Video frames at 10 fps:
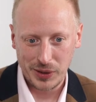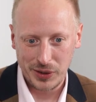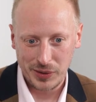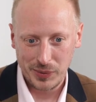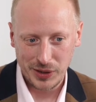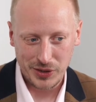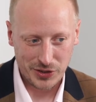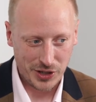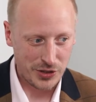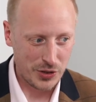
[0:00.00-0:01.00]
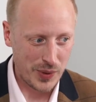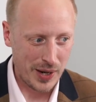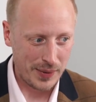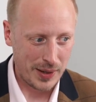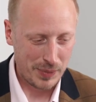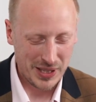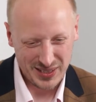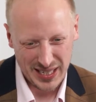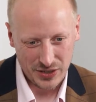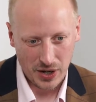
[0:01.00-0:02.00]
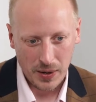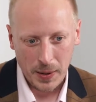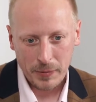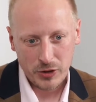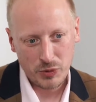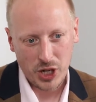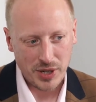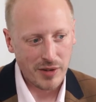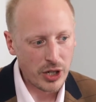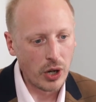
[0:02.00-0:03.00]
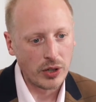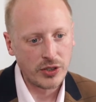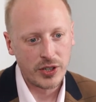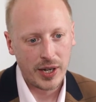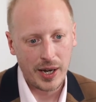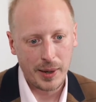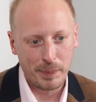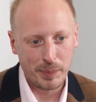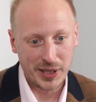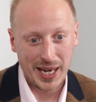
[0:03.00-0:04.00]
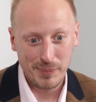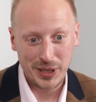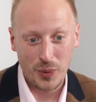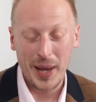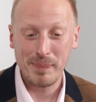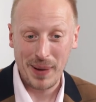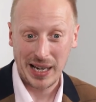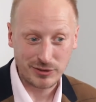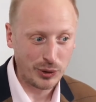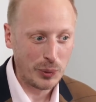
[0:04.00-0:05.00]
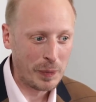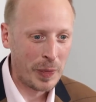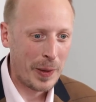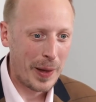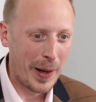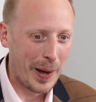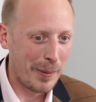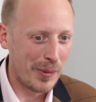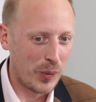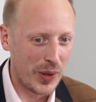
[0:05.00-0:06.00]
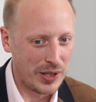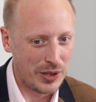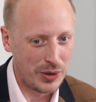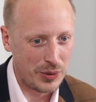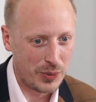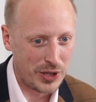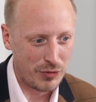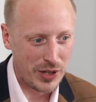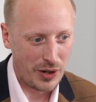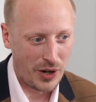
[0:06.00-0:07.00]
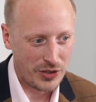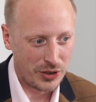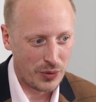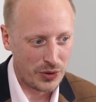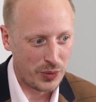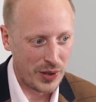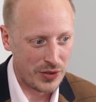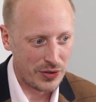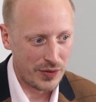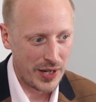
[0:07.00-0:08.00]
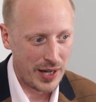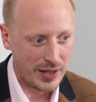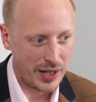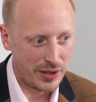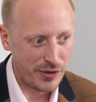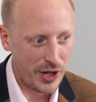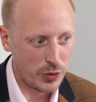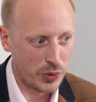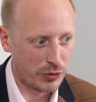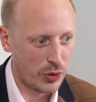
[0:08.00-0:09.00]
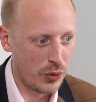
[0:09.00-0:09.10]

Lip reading: we're going to discuss as well, and because these are sometimes overlooked, but can be quite impactful when you realise the consequences of it. And the first one, of